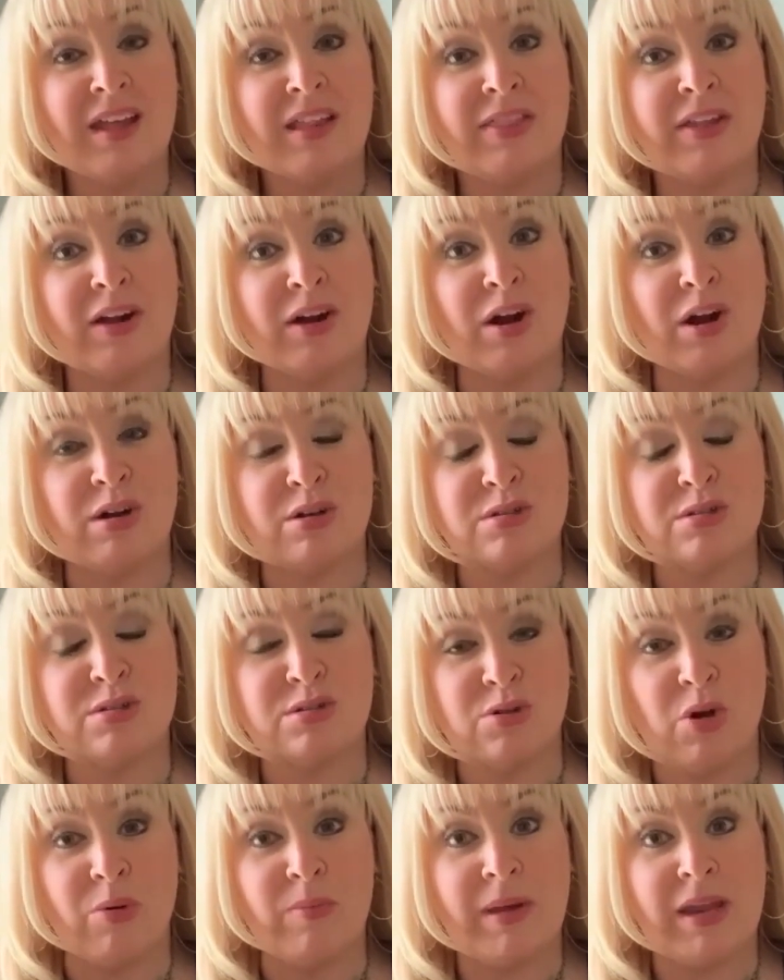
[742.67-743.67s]
There are
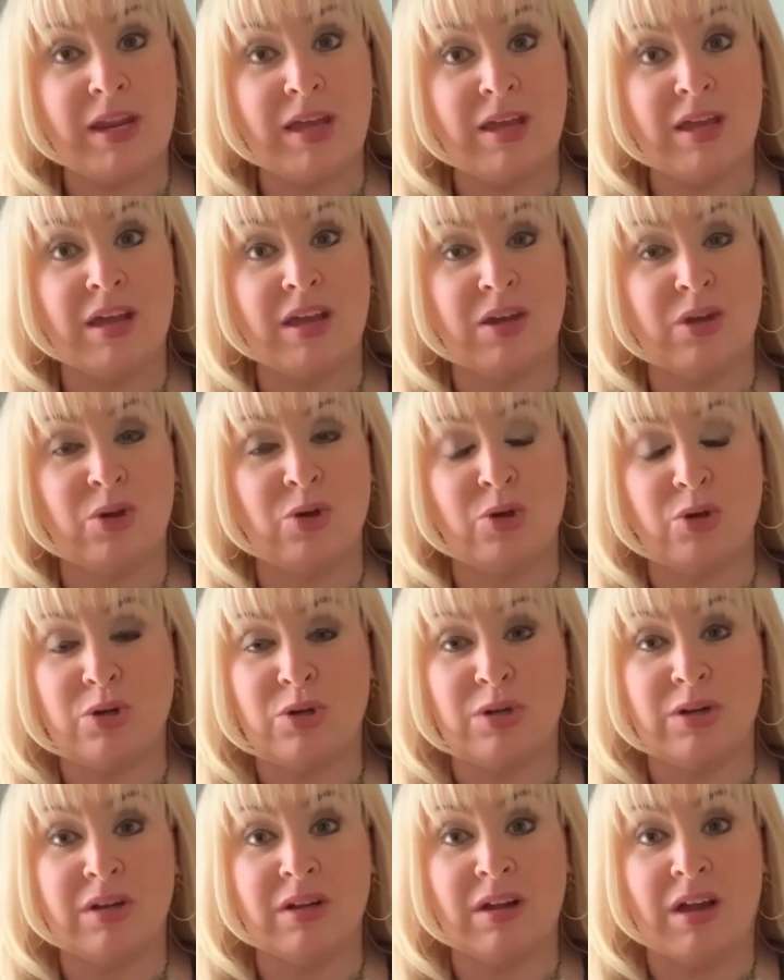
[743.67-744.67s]
so many
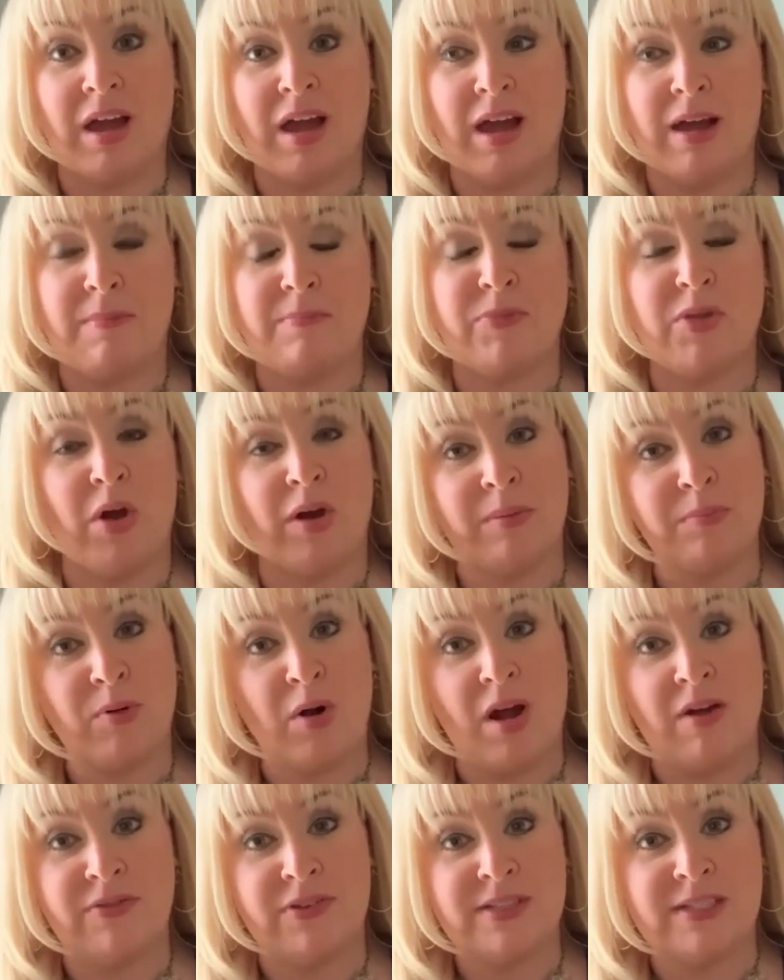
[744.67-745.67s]
good
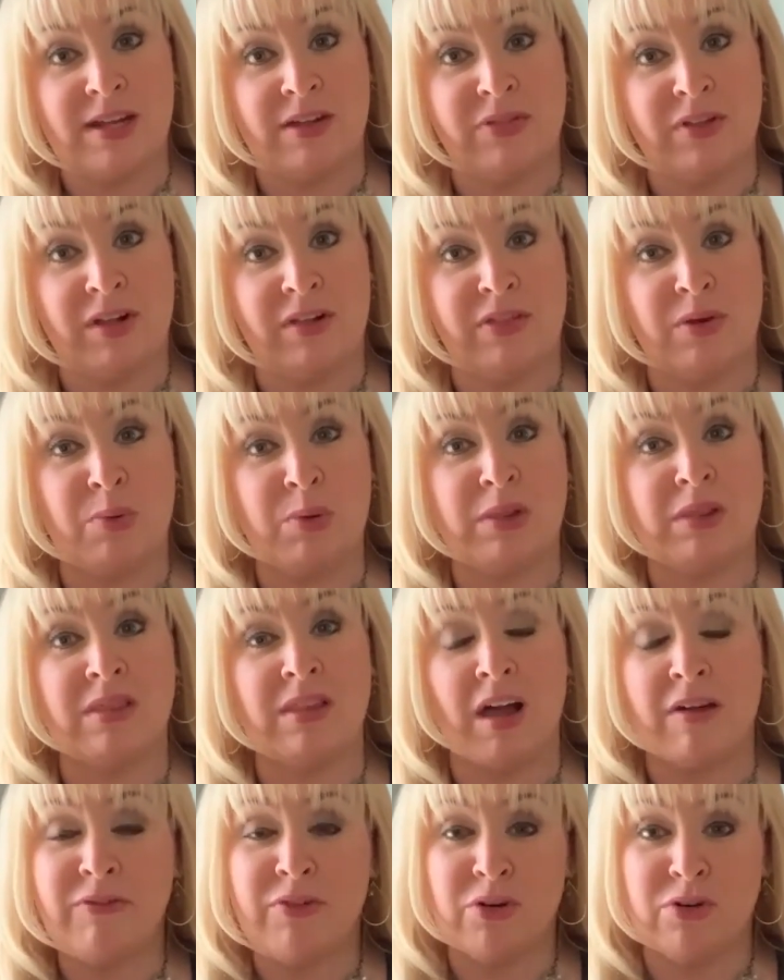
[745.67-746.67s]
nonprofits out there that would
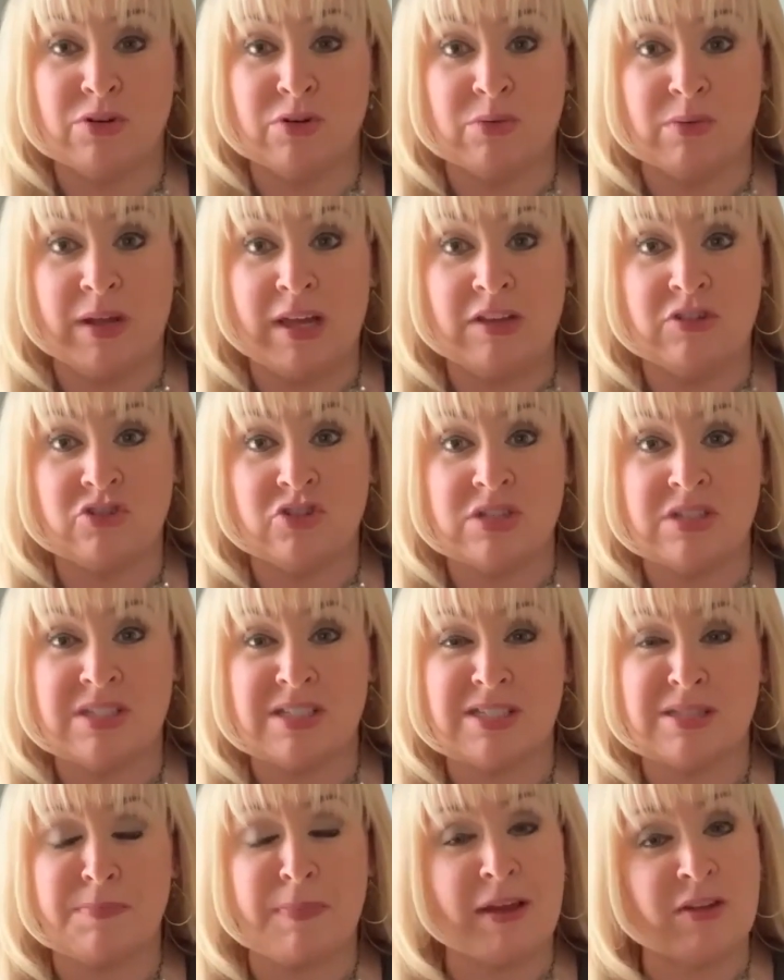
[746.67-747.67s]
love your donations,
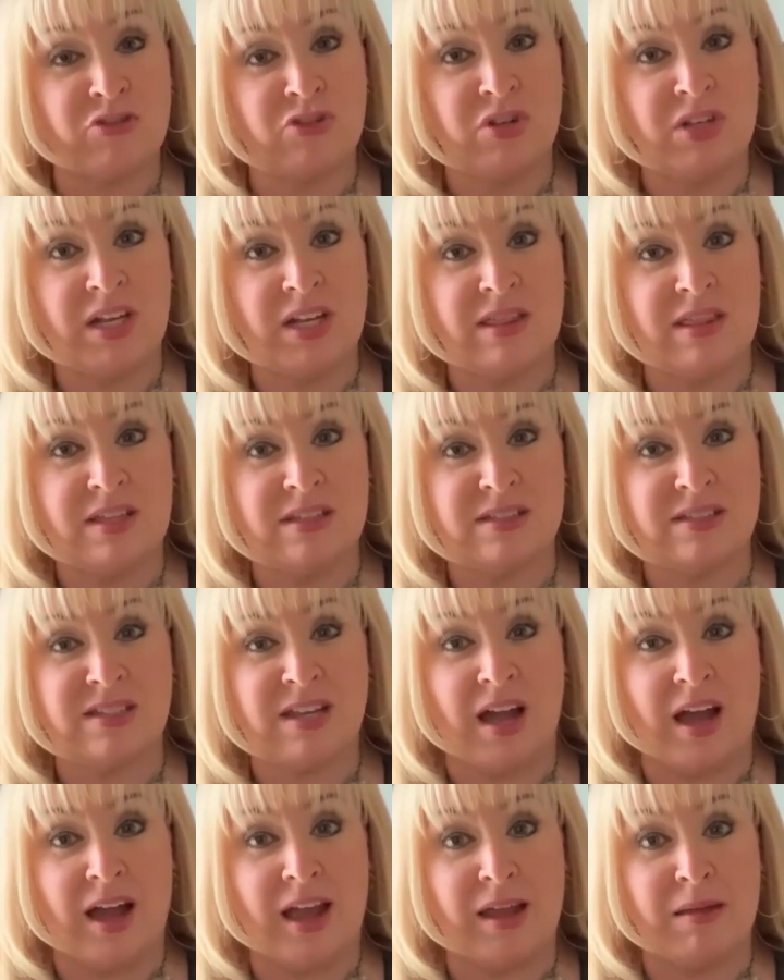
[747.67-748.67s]
especially in this
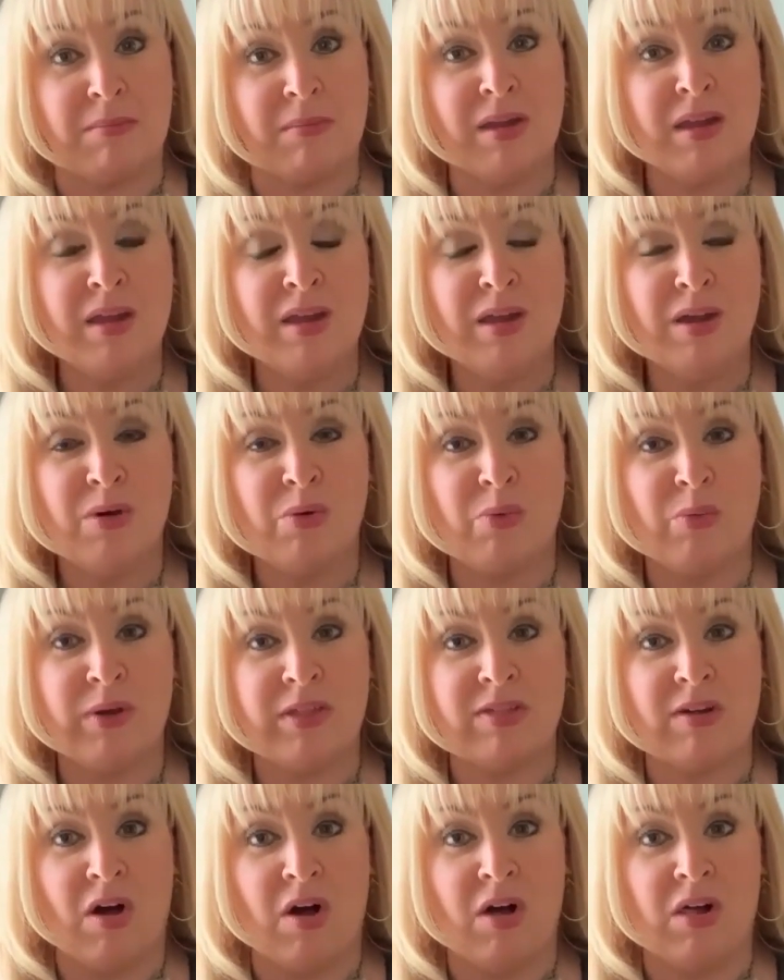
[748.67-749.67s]
time
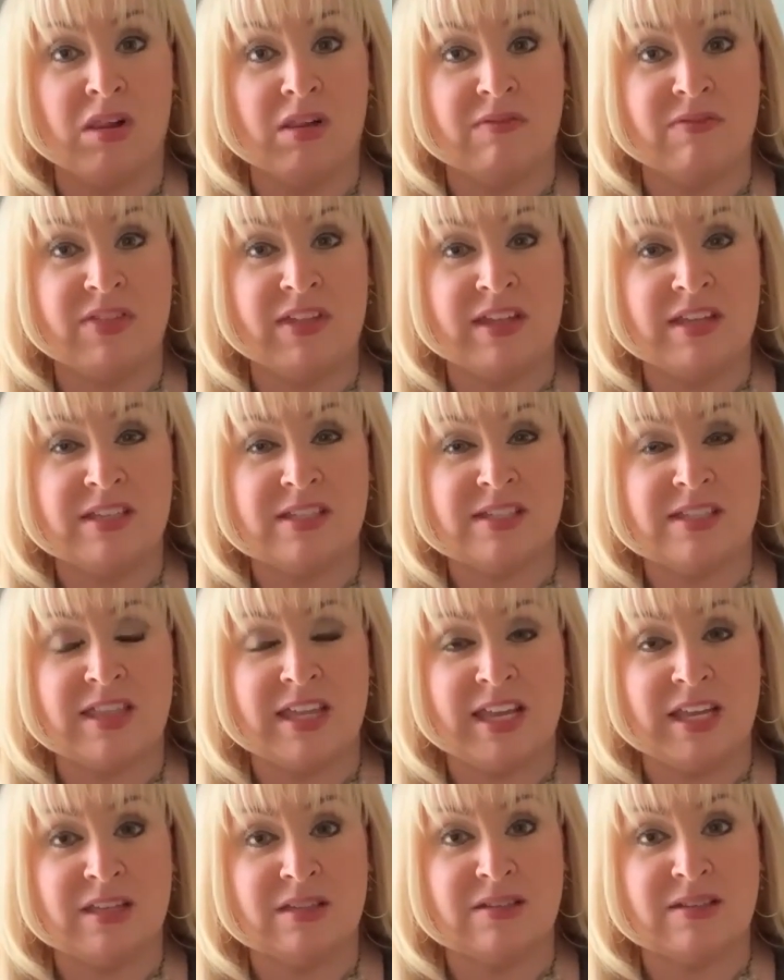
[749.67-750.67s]
with all of these
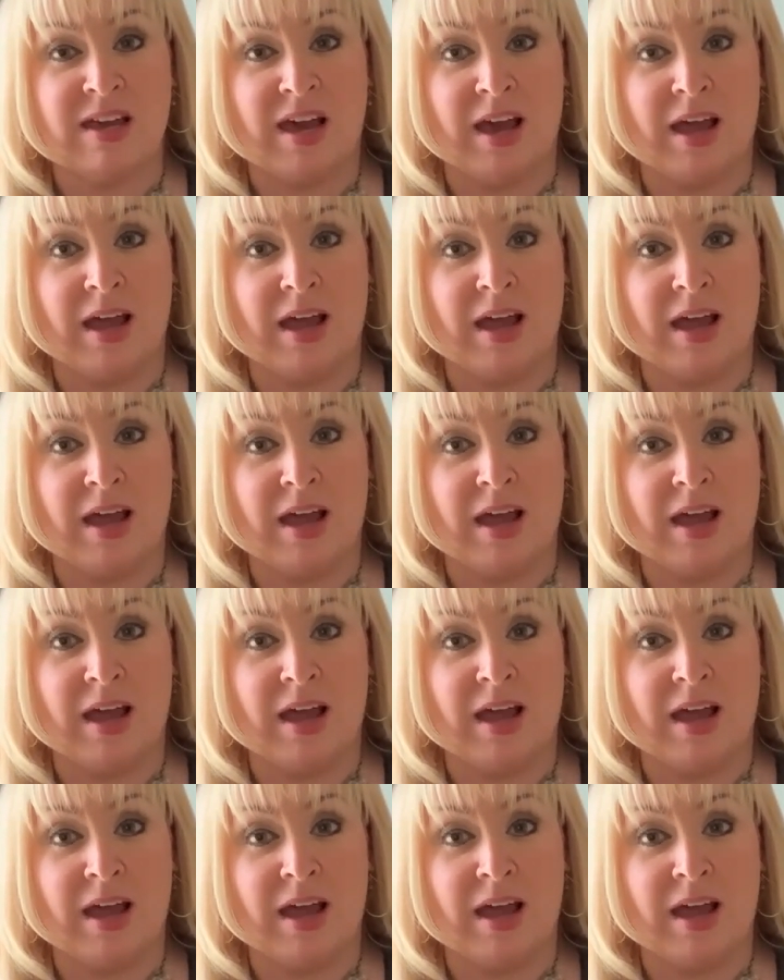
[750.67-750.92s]
things